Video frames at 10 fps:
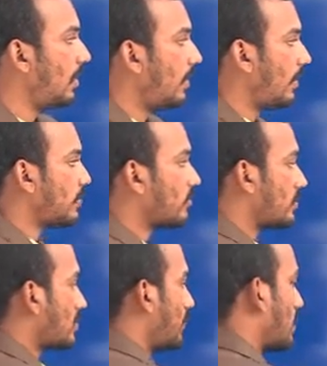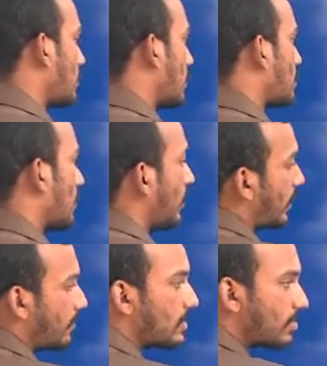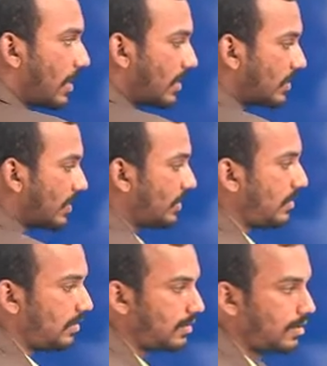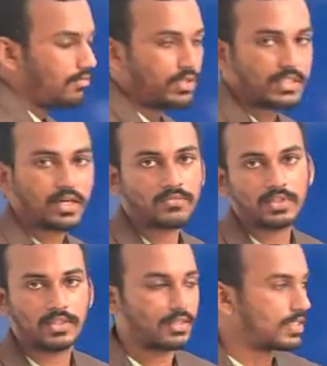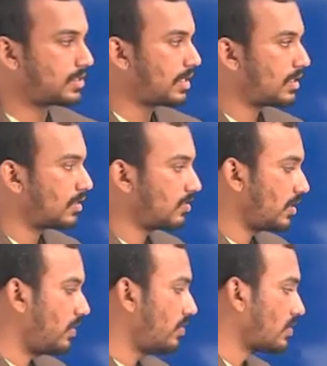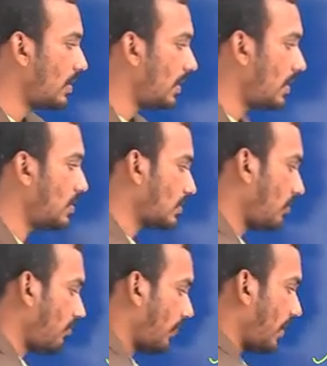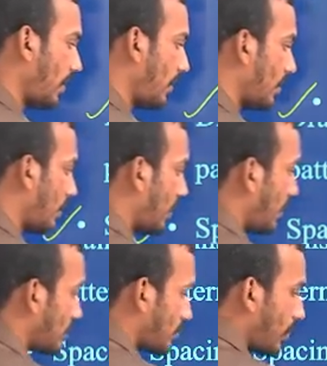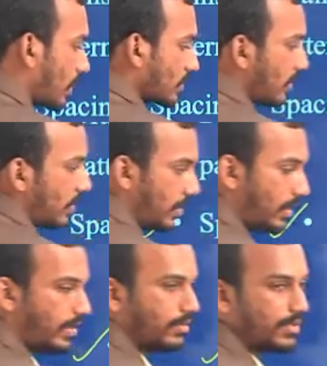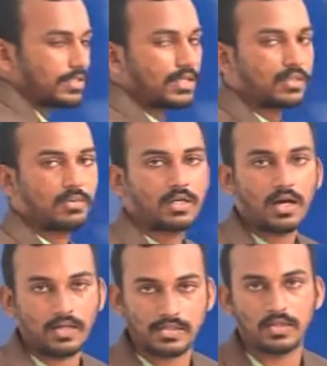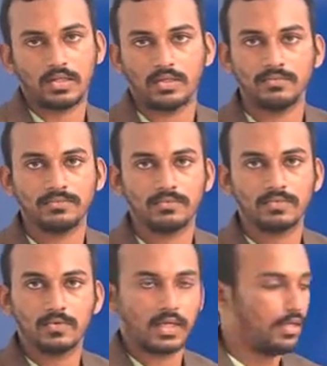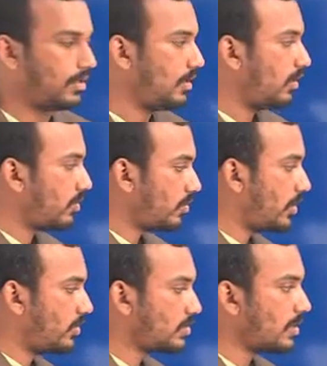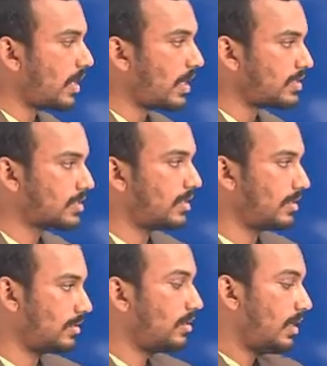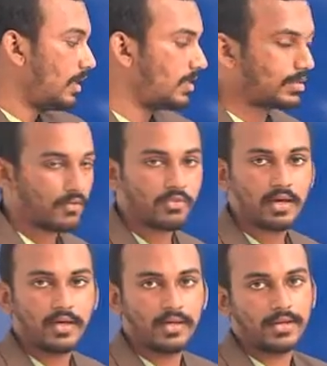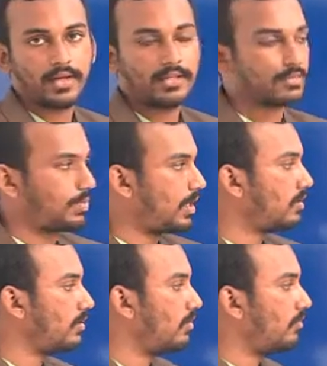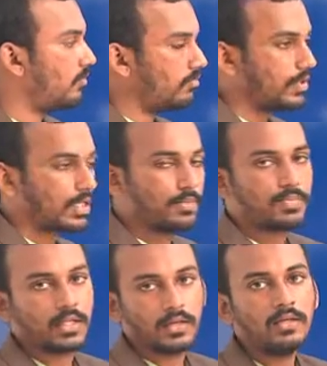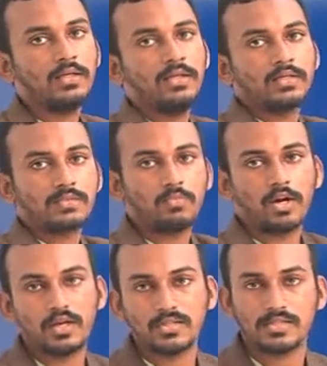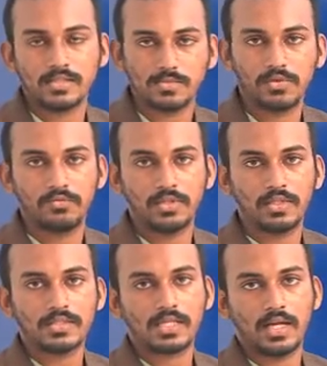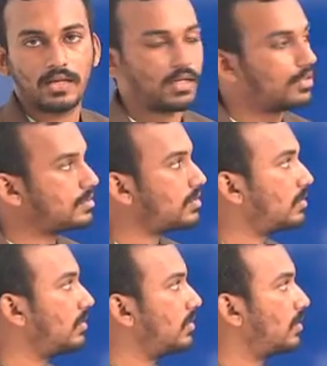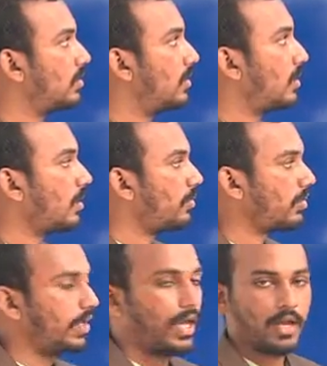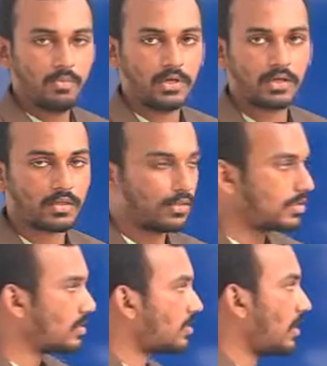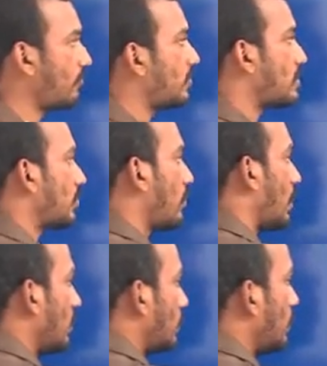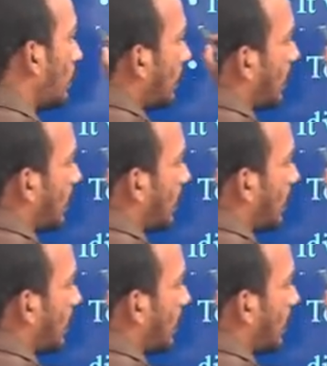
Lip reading: Next one, spacing is generally kept smaller than the width of the thickness in order to reduce the length of radial drainage path. Radial means nothing but horizontal. Okay, to reduce the horizontal length of the radial drainage path, we kept the smaller distance between the sand drains. Coming to the diameter, this is not a fixed value.